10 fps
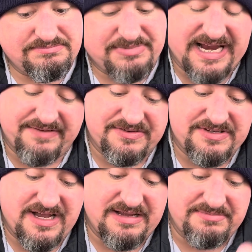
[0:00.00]
but half the
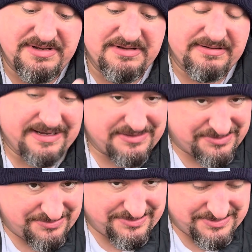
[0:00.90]
time, get the
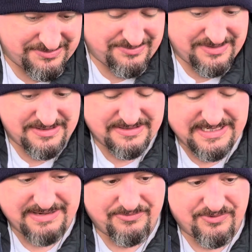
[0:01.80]
short story
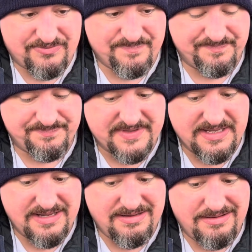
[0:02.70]
Cameroon.
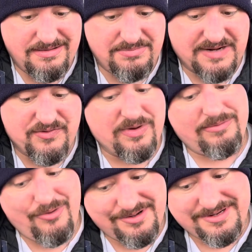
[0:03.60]
But if you want
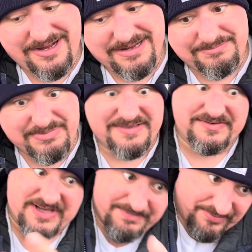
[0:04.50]
more time and the
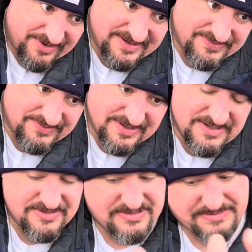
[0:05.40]
same price,
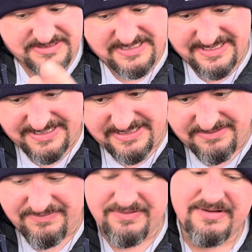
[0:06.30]
something's got to
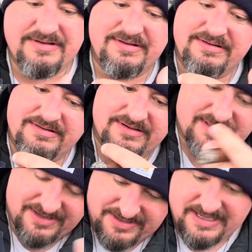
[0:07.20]
give,
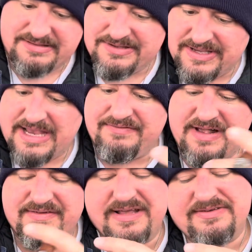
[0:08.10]
then you get this
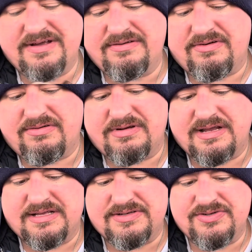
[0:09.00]
858 Sungrown.
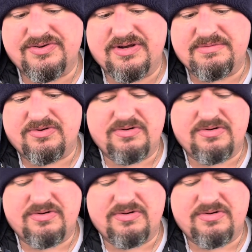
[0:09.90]
It's enjoyable.